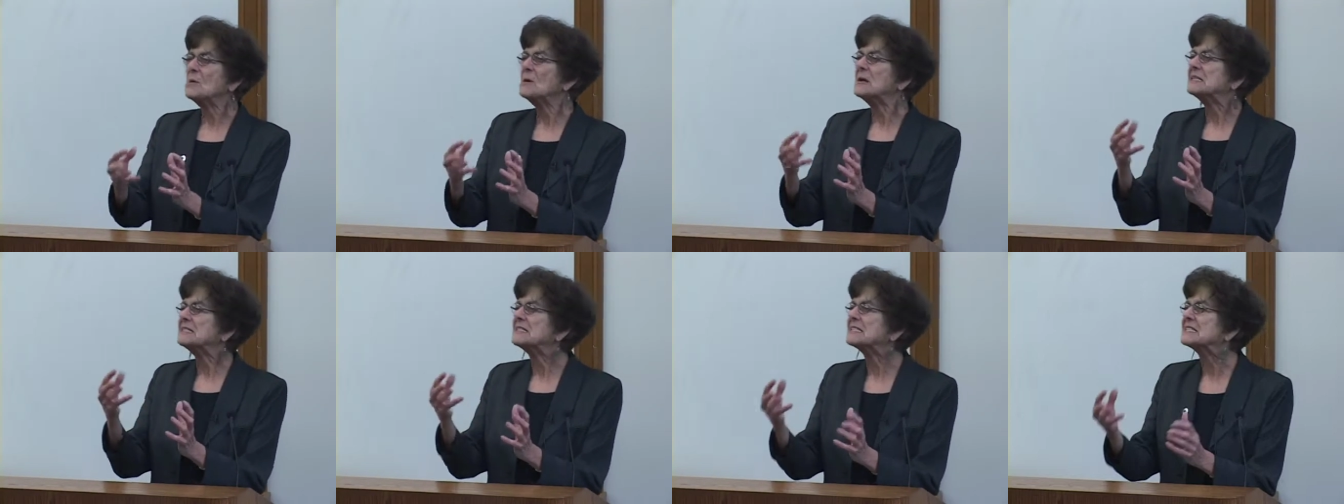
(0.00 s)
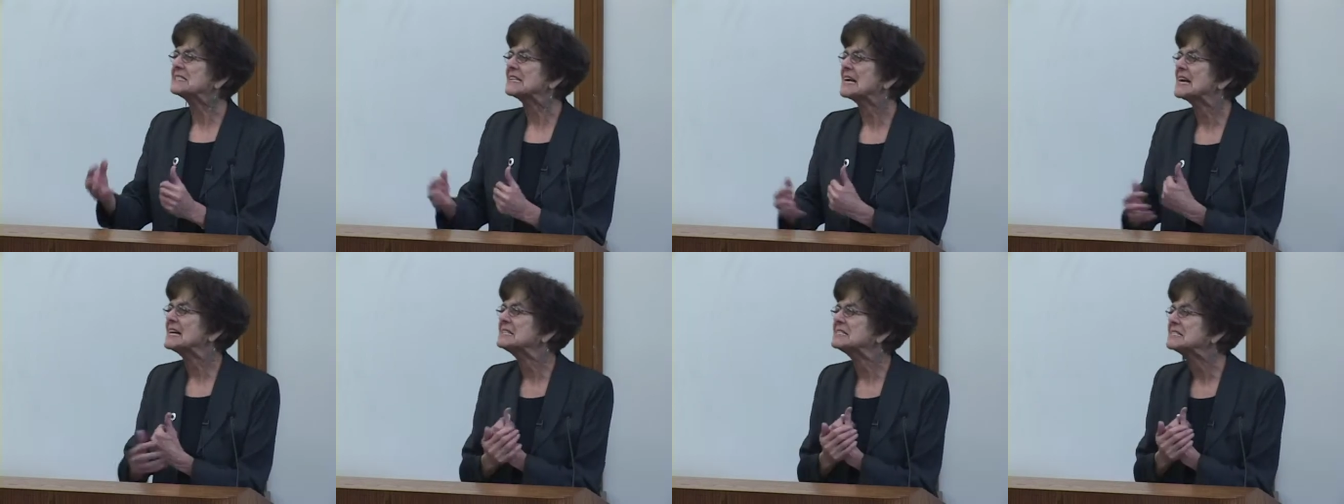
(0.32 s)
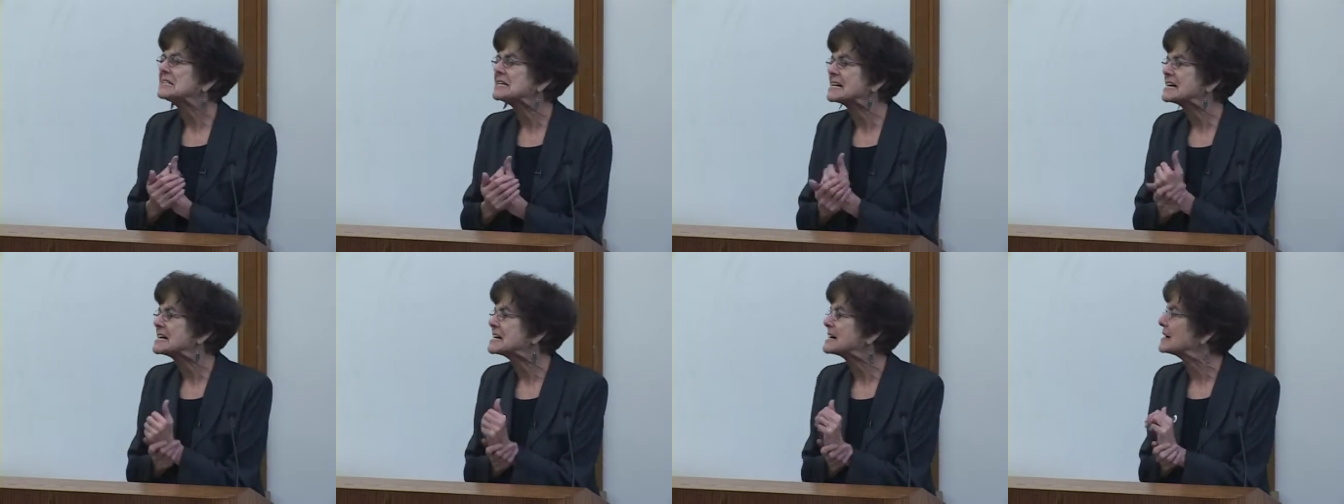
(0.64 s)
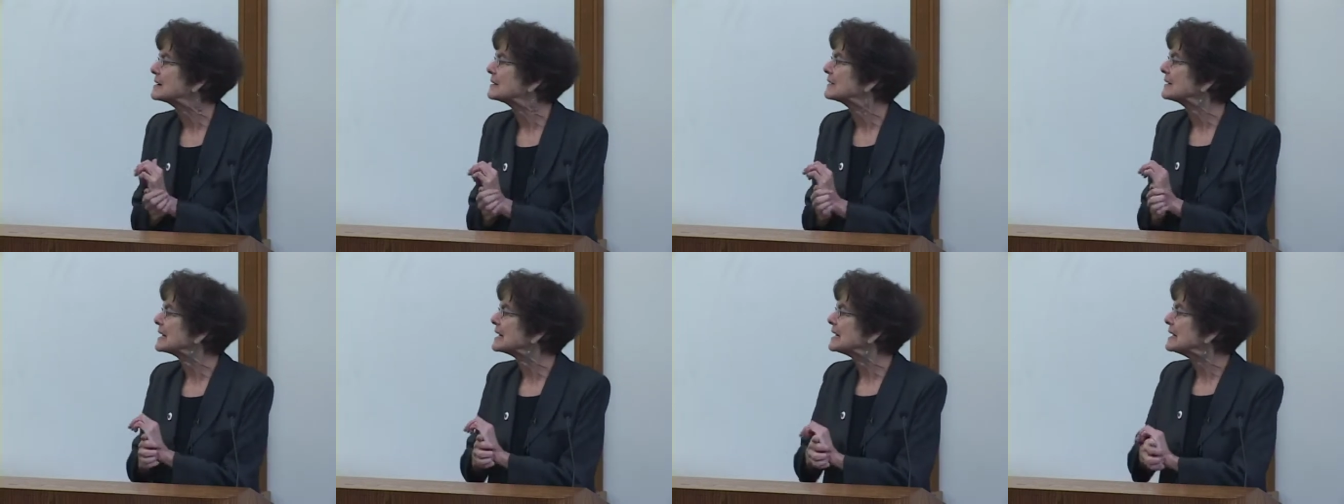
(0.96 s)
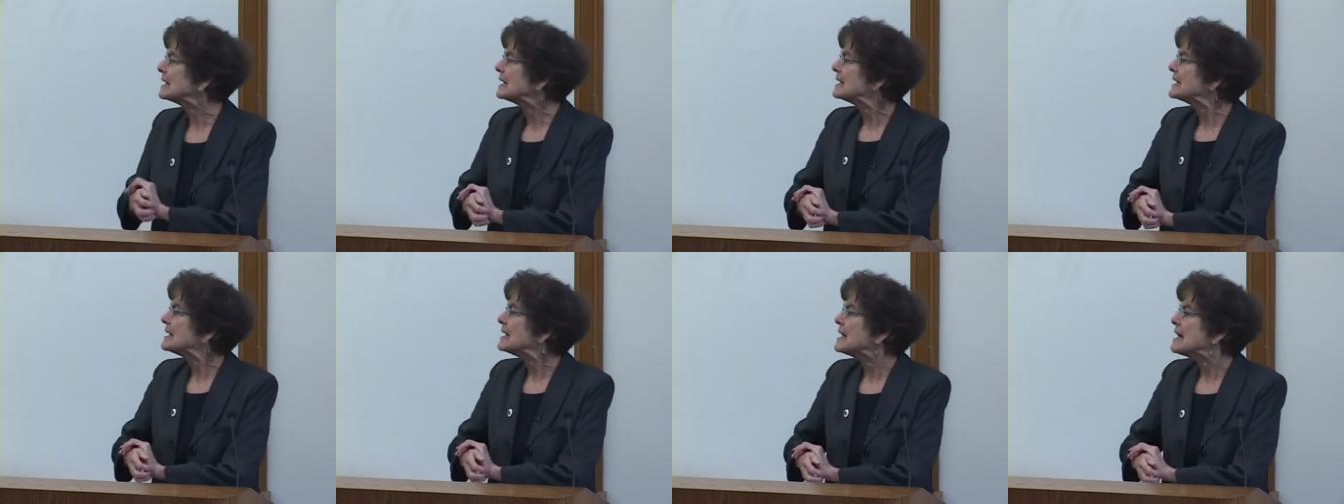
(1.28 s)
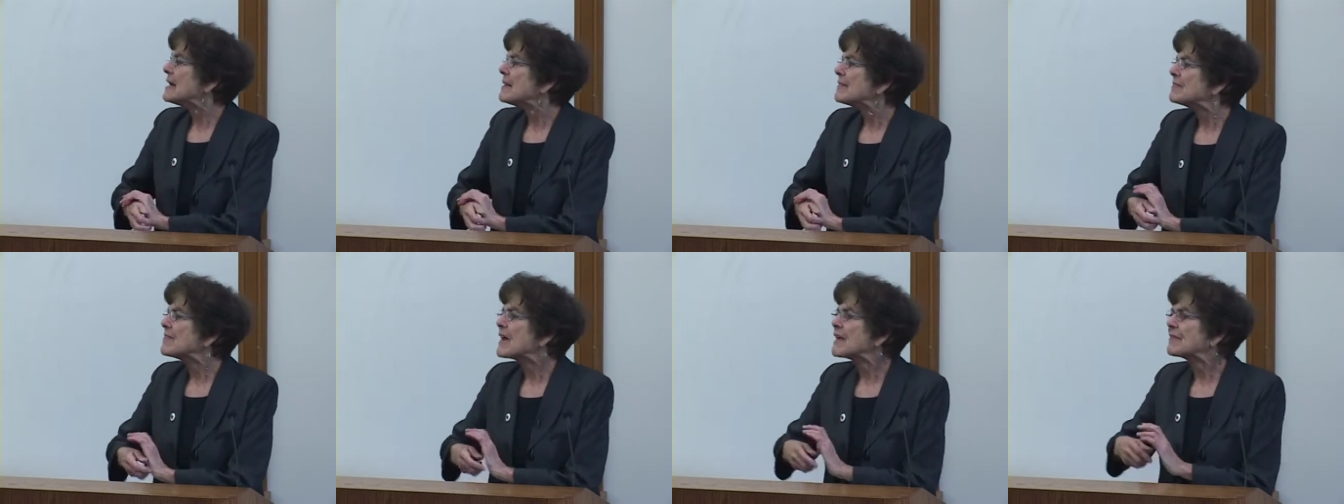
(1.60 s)
incendiary
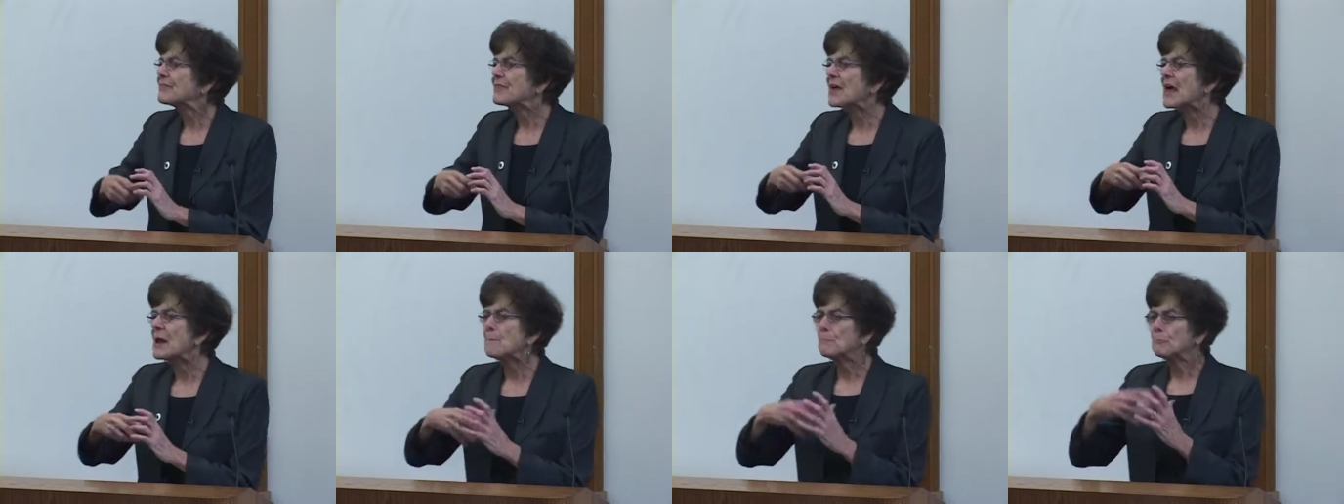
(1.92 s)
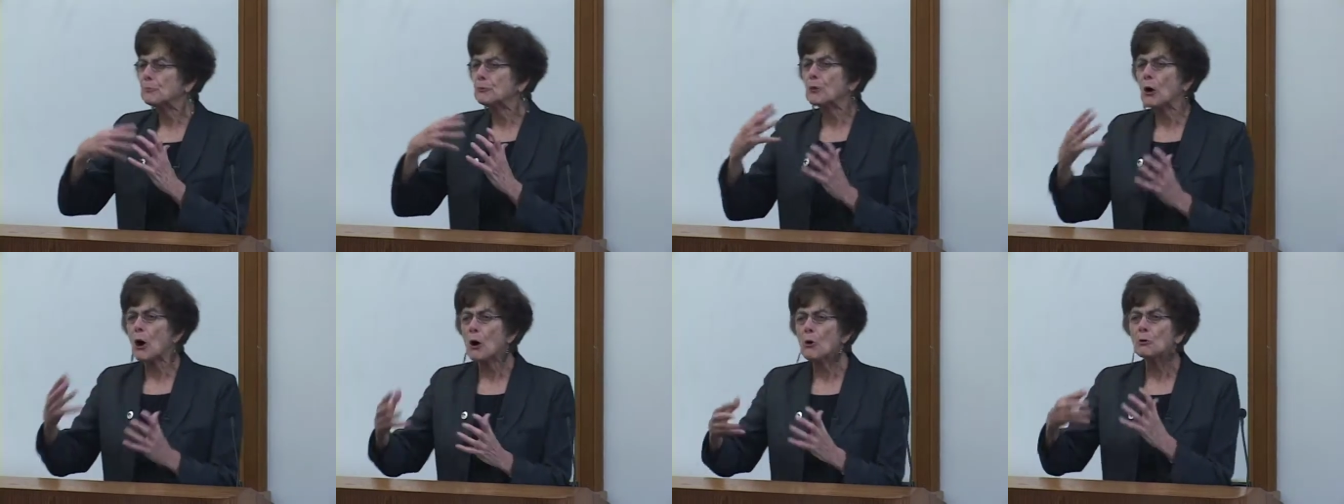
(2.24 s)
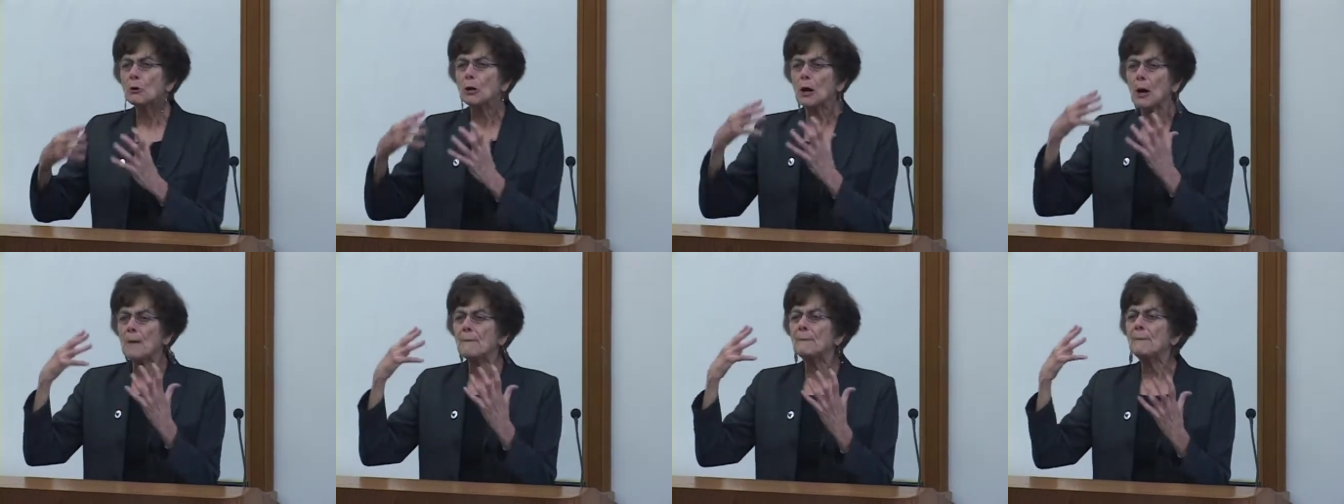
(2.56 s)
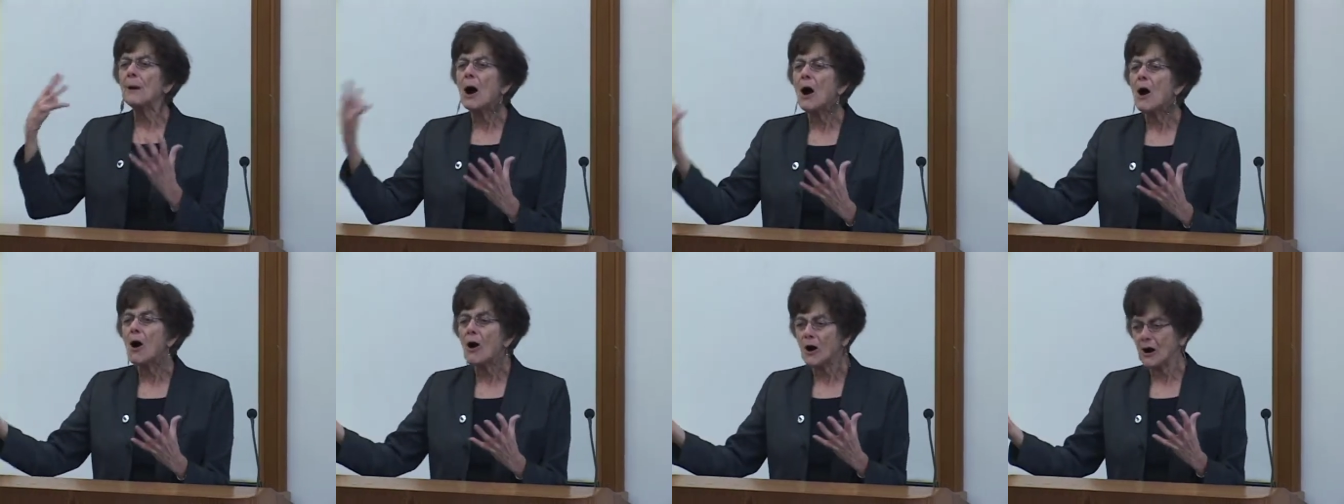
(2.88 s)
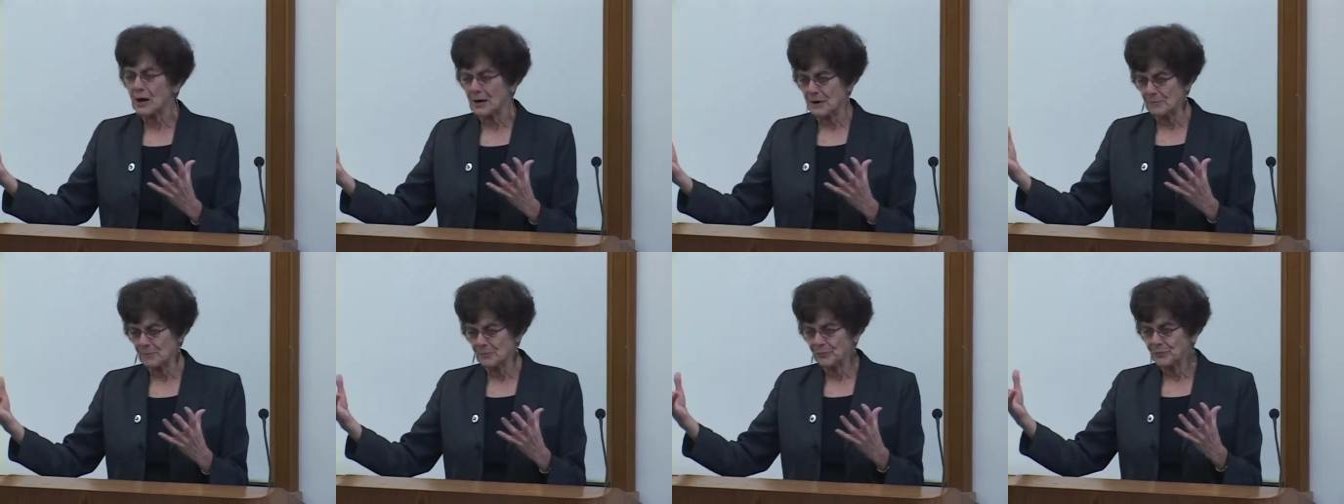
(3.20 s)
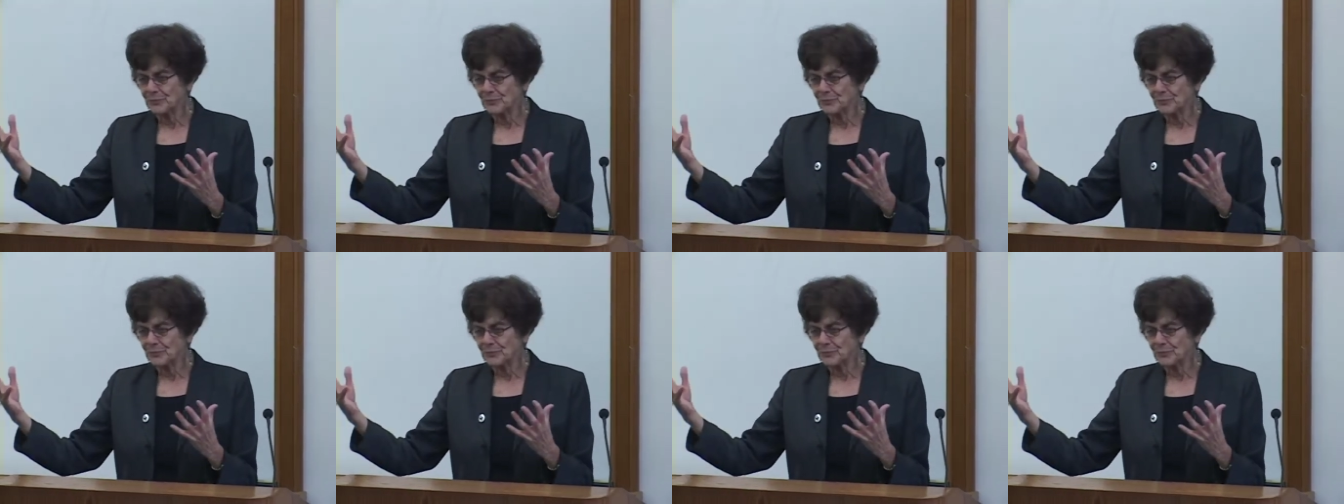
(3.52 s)
that they broke apart